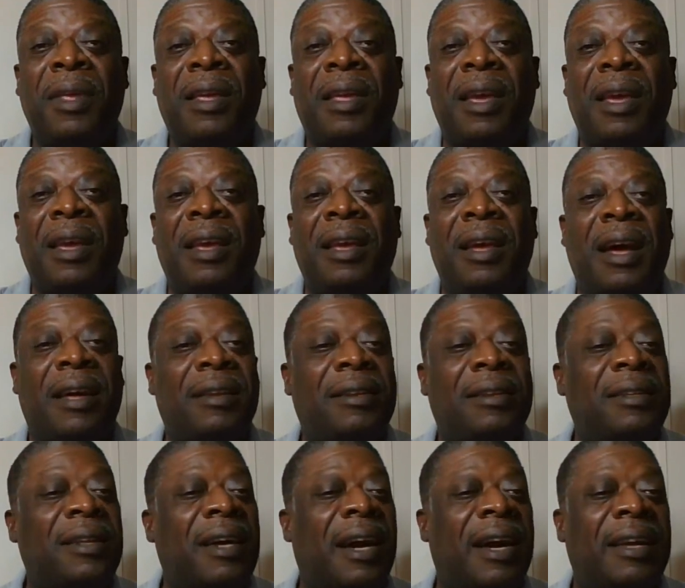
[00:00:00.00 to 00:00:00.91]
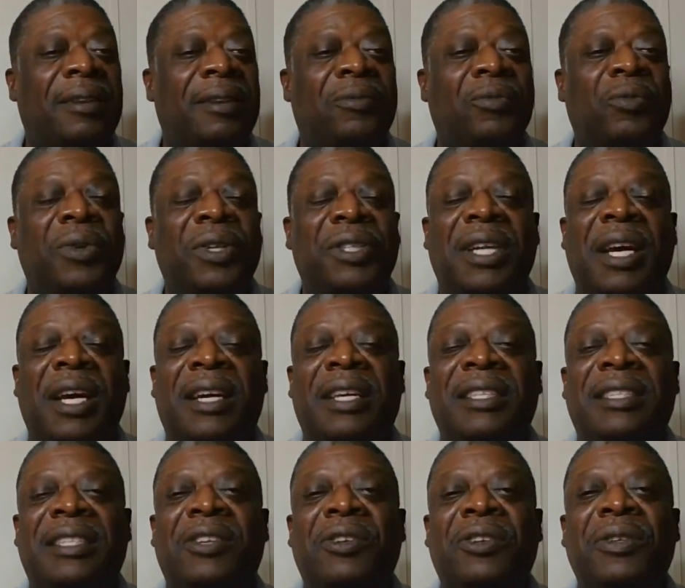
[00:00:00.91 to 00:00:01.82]
And I, I wish I
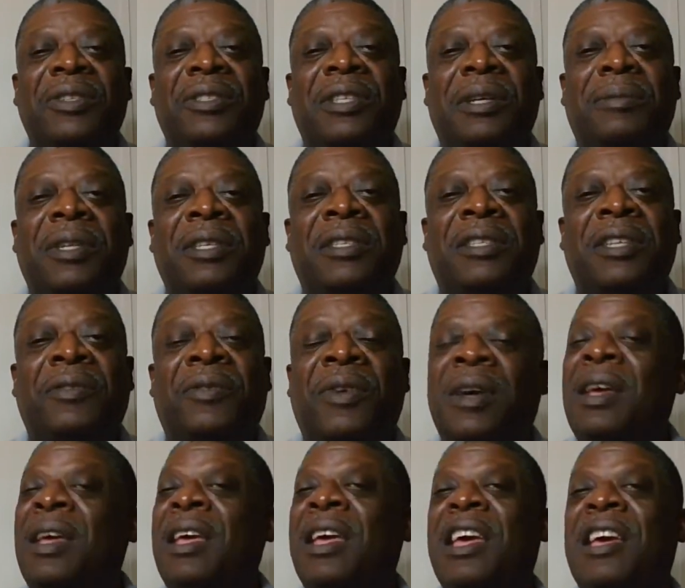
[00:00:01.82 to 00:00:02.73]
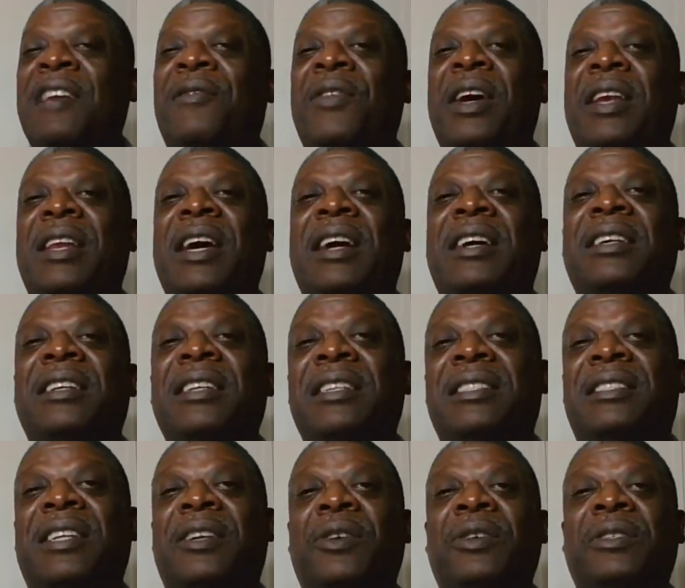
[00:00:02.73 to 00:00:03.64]
could tell you something different. In fact, I
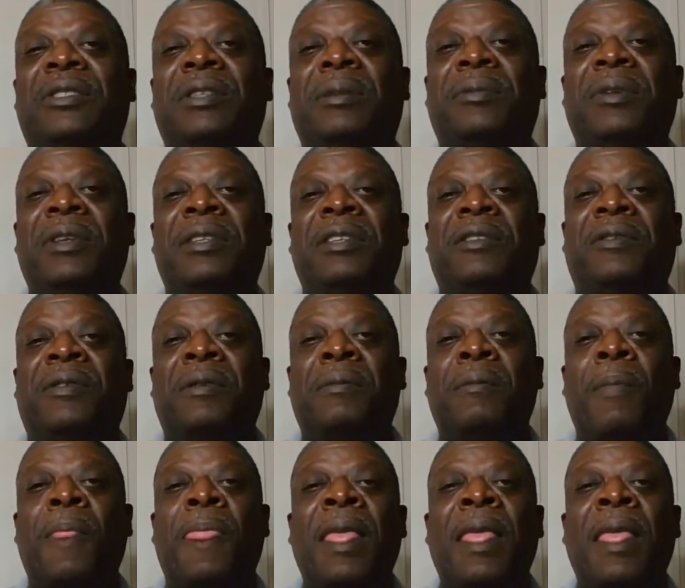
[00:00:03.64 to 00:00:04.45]
could tell you something different.